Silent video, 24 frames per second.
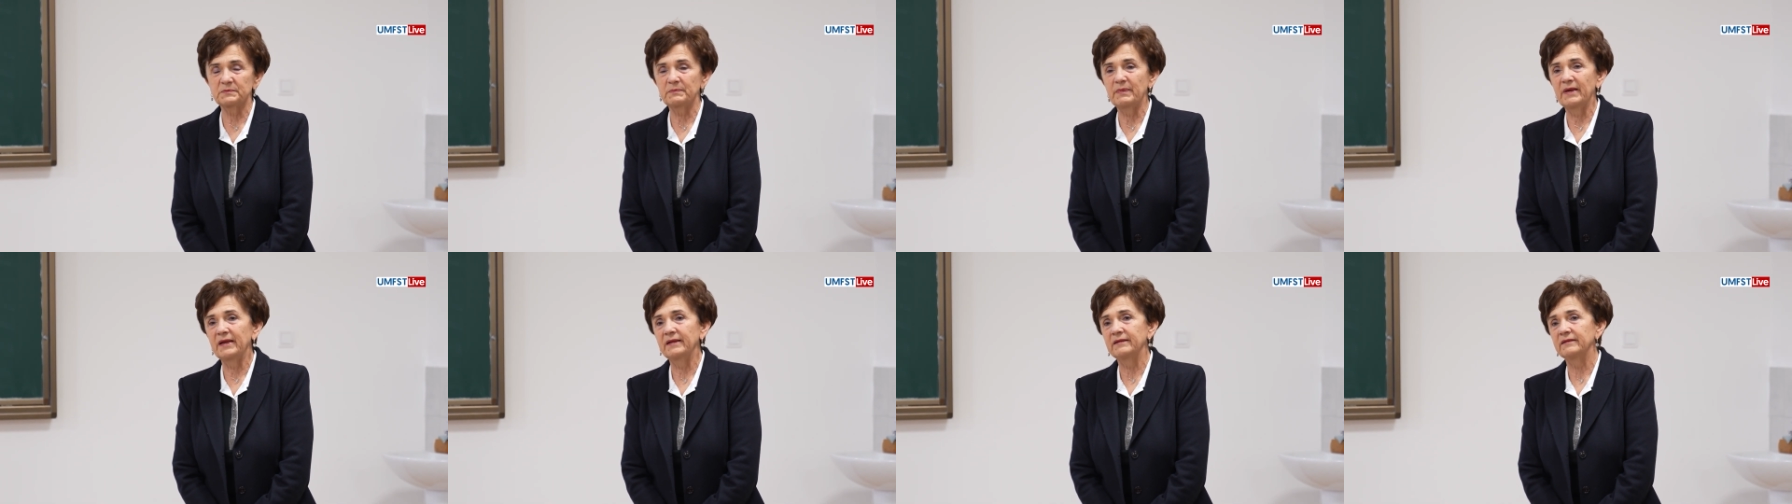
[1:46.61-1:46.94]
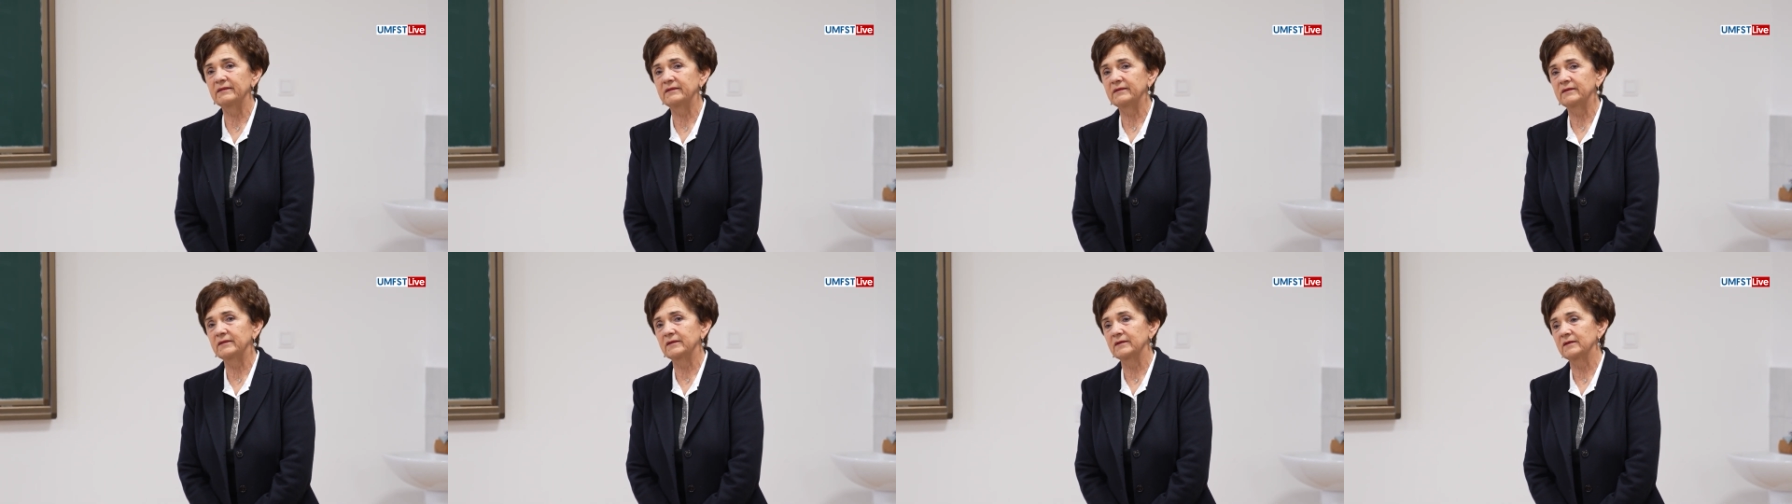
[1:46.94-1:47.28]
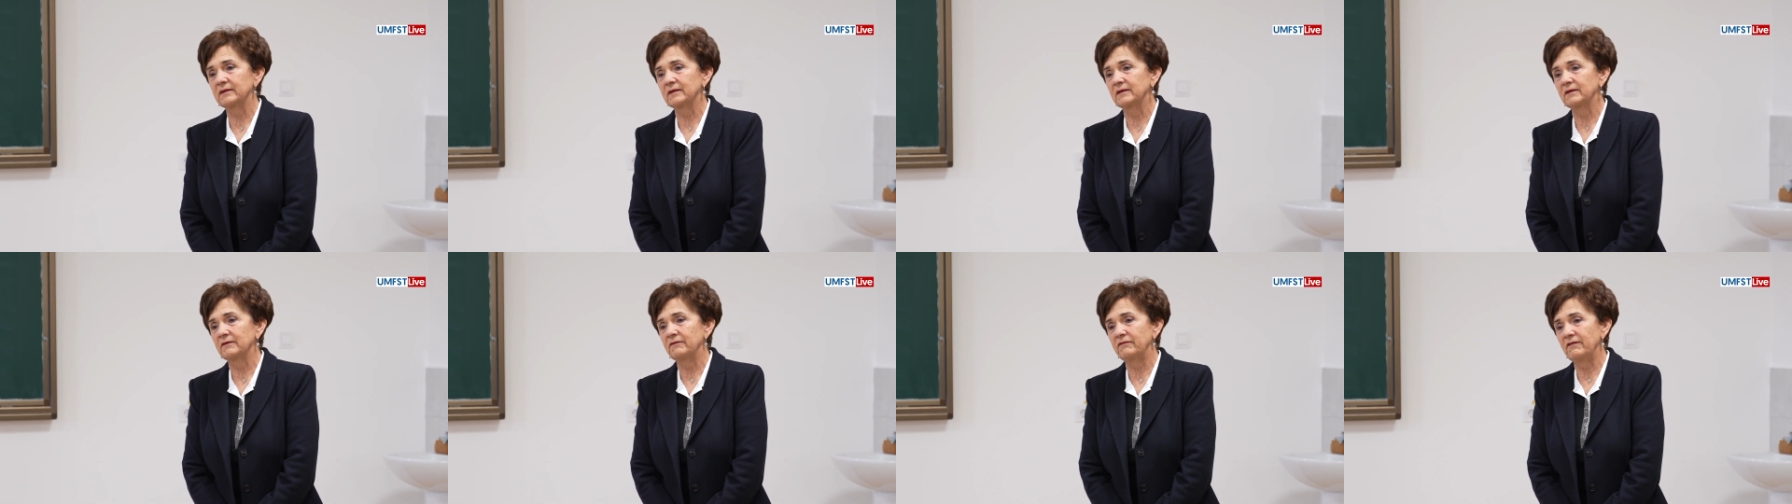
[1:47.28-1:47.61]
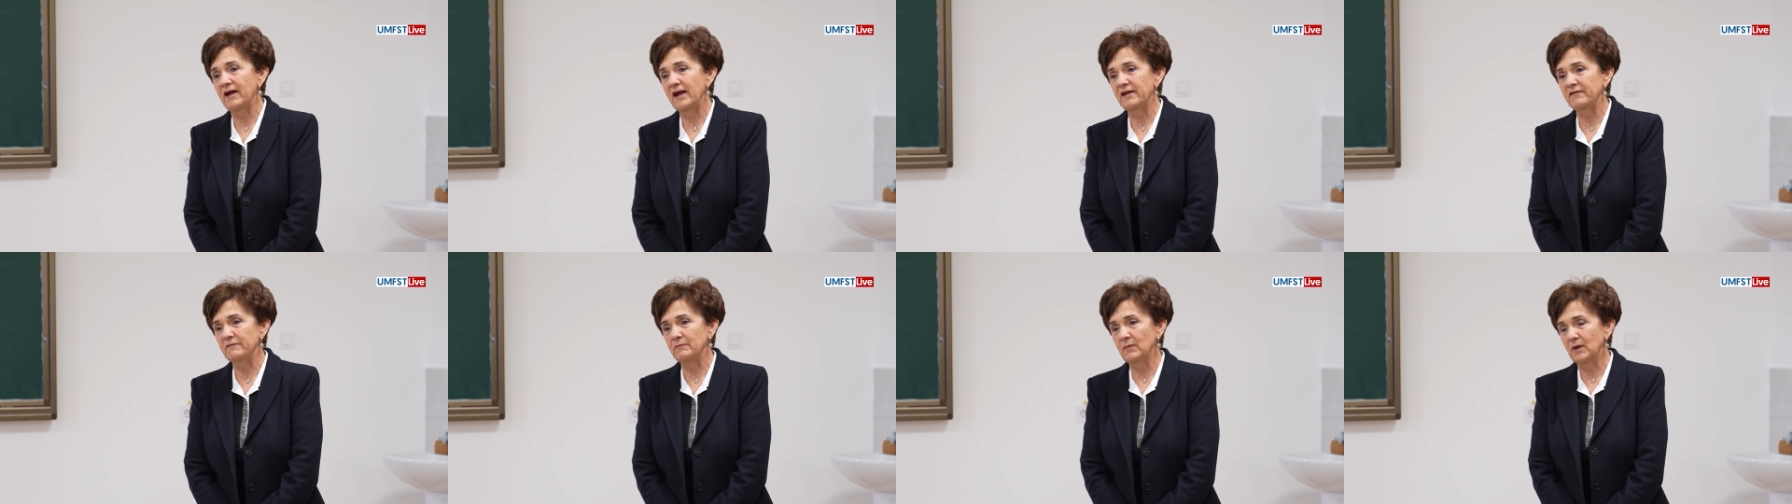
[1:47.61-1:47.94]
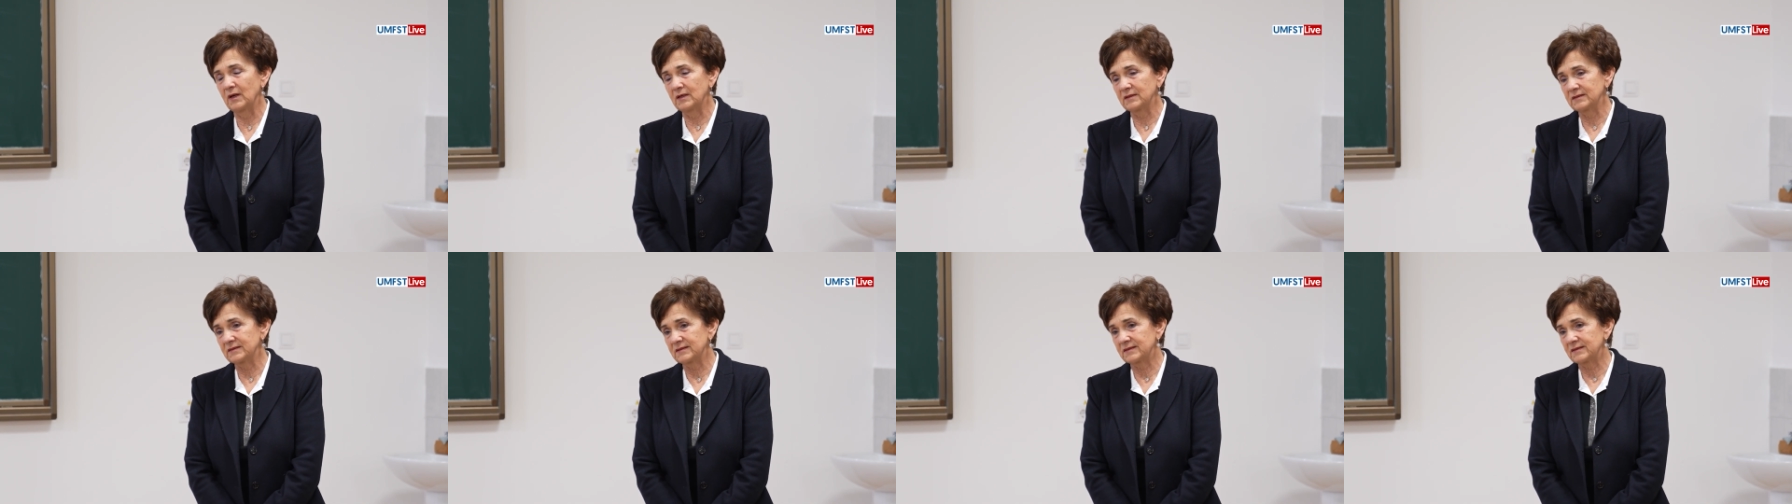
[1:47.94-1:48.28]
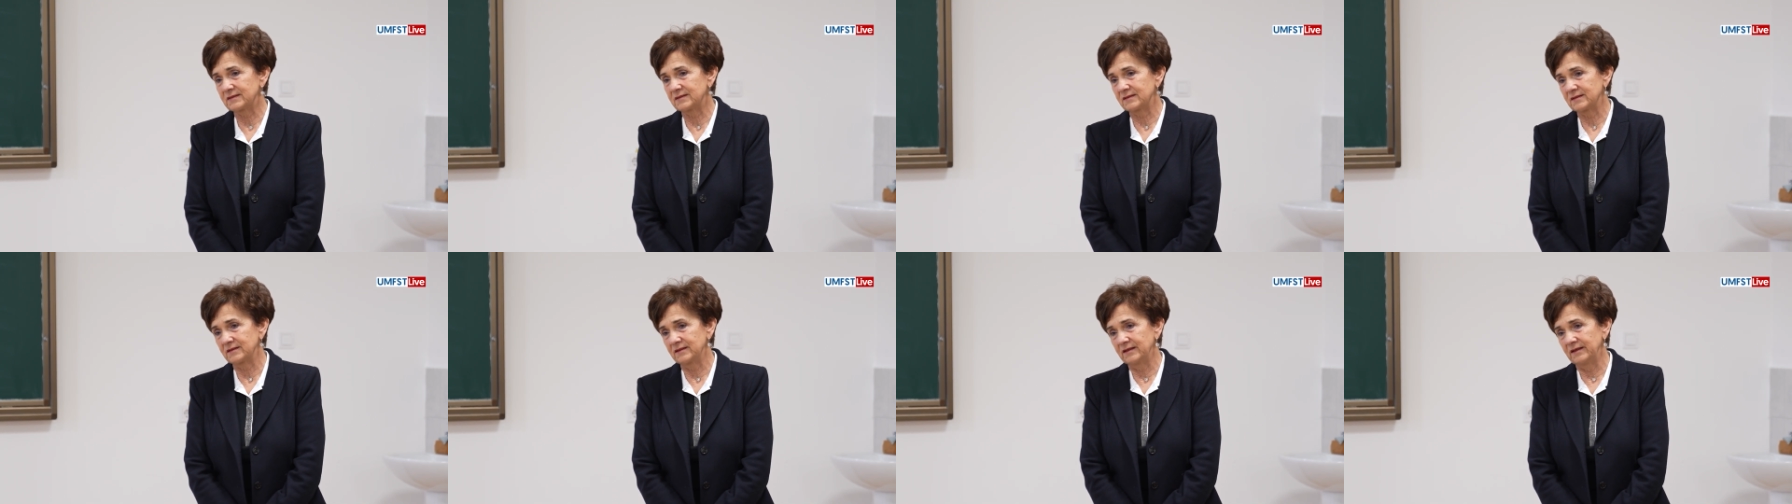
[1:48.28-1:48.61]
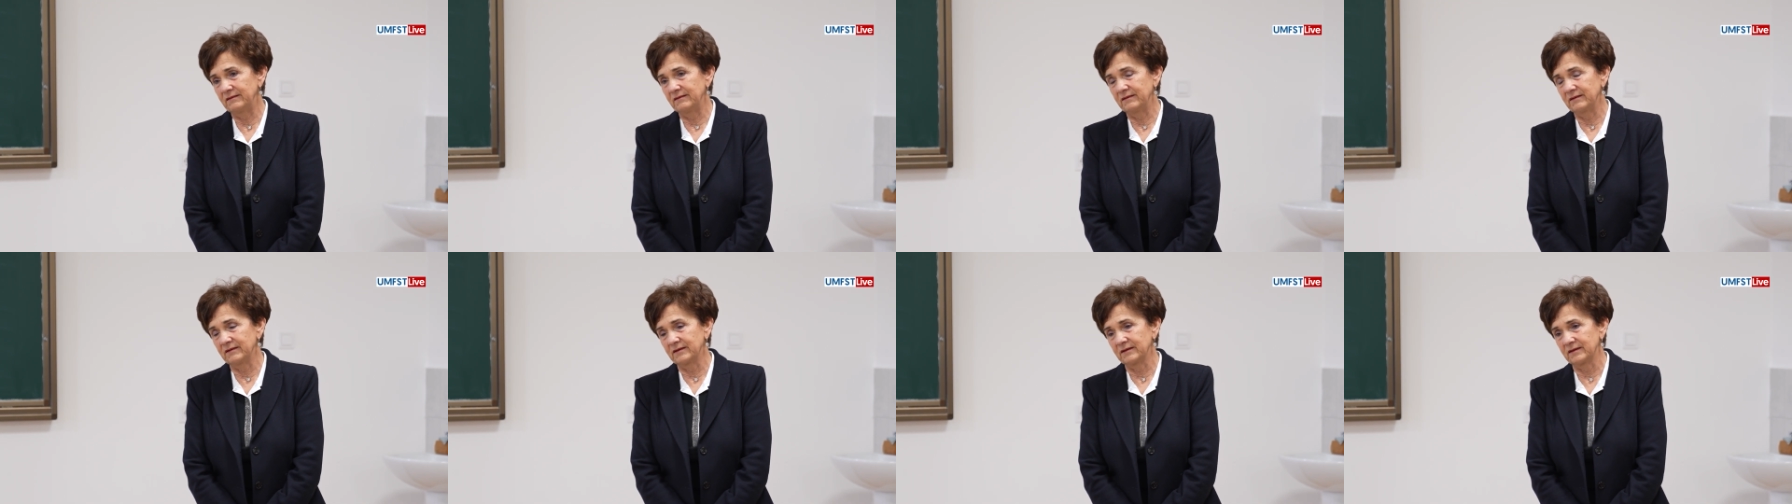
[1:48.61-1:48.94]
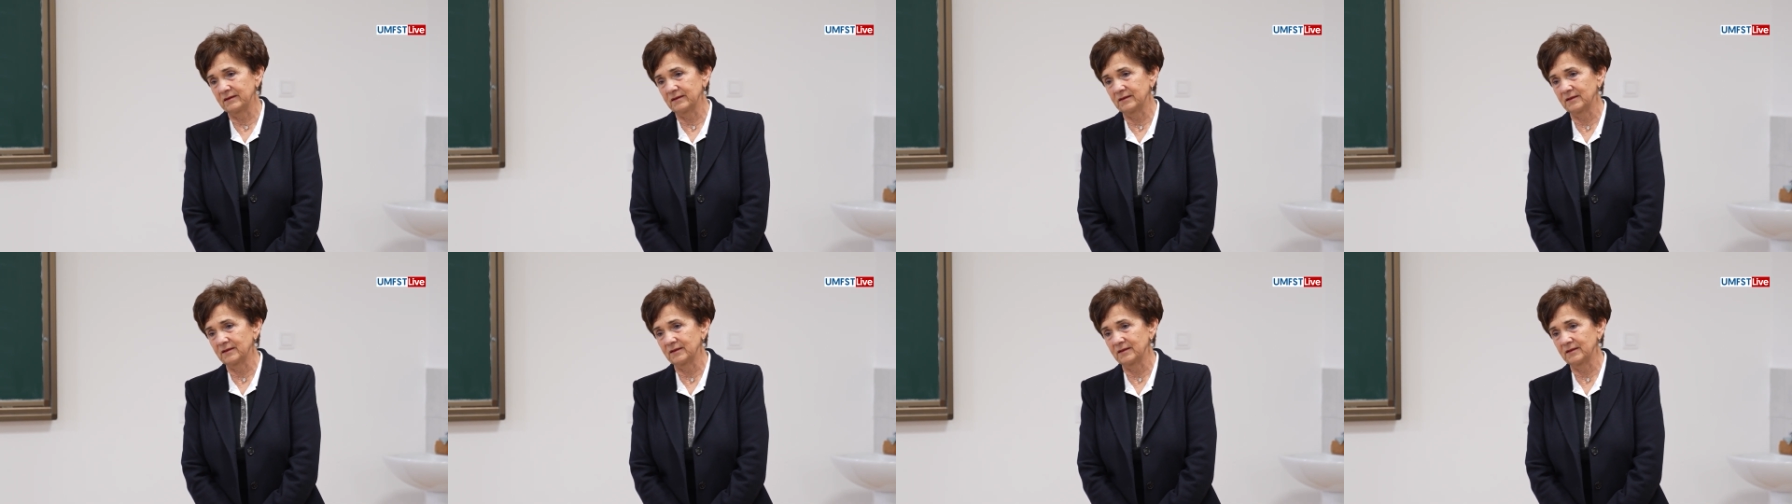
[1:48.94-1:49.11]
spent 5 months in